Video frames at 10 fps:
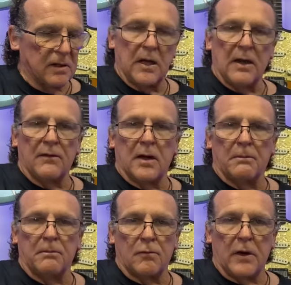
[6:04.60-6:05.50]
You have
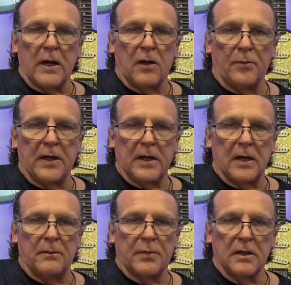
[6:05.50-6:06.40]
a rail
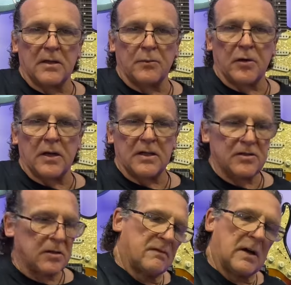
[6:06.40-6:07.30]
pickup in the
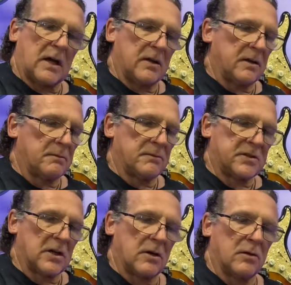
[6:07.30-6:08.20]
bridge, volume,
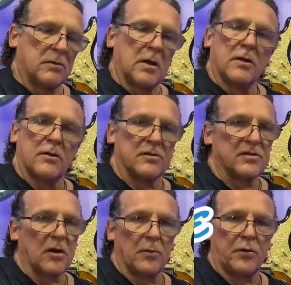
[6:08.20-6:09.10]
tone. There's
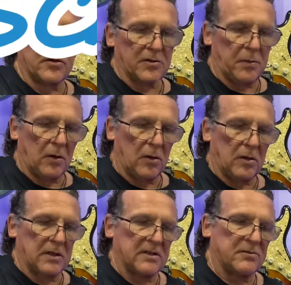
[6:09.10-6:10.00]
no push-pull
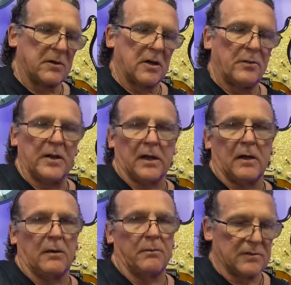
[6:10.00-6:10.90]
on this rail
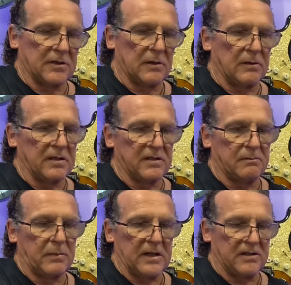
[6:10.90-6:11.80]
pickup. So it's
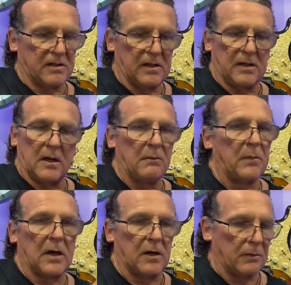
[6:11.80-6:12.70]
basically
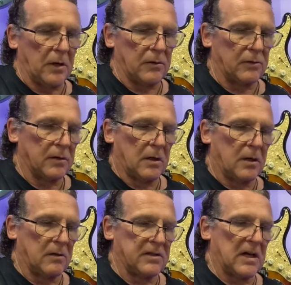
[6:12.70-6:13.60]
humbucker mode
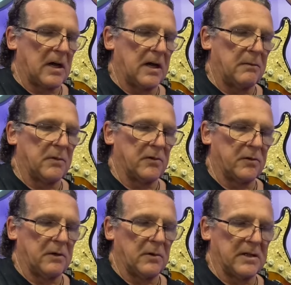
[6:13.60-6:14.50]
all the time.
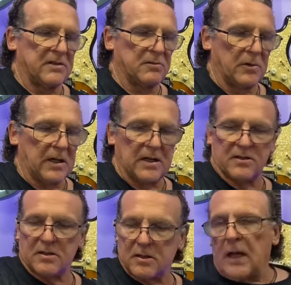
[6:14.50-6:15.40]
3-way
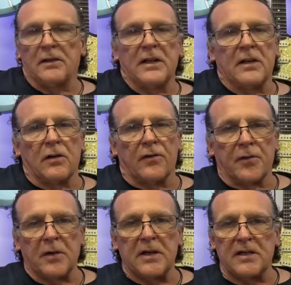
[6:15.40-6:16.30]
switch. Alnico
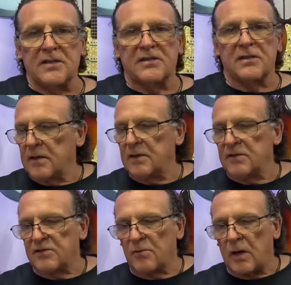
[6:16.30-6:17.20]
3s in the
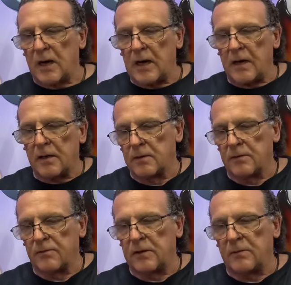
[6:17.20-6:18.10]
Squier.
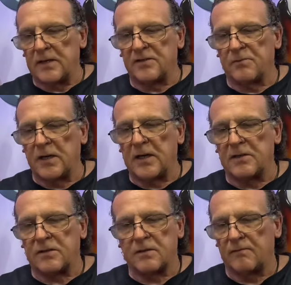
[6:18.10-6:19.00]
3-way
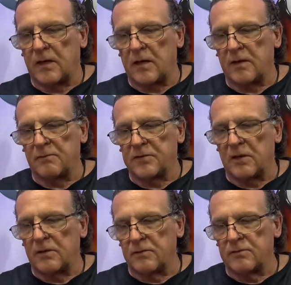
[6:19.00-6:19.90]
switch. Volume,
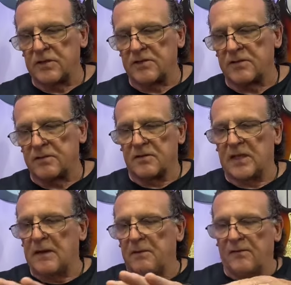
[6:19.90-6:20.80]
tone, just
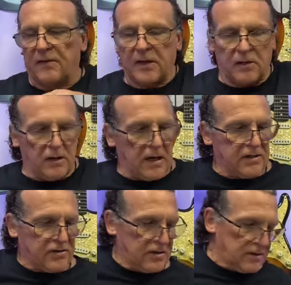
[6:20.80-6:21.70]
same
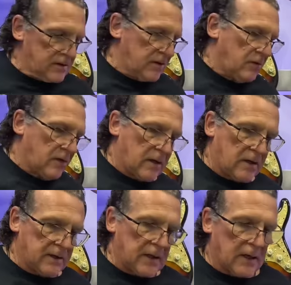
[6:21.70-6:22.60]
configuration going
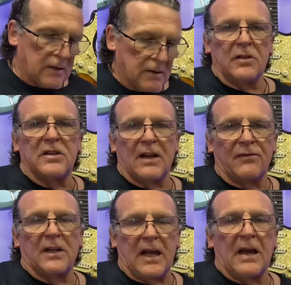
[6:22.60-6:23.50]
on there. You
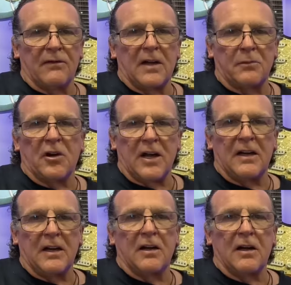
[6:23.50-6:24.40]
definitely have an upgrade
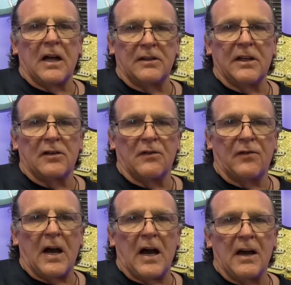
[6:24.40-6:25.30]
here. Alnico
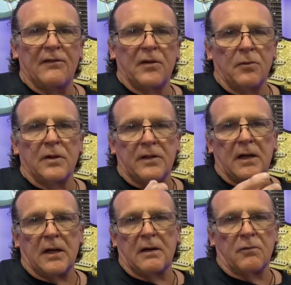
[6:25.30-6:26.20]
5 with
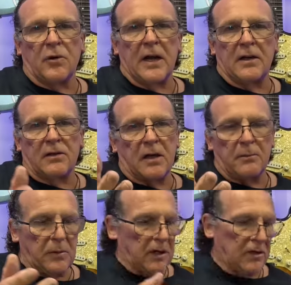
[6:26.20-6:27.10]
a rail
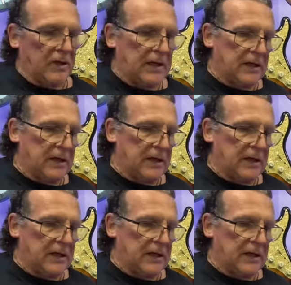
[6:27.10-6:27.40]
humbucker in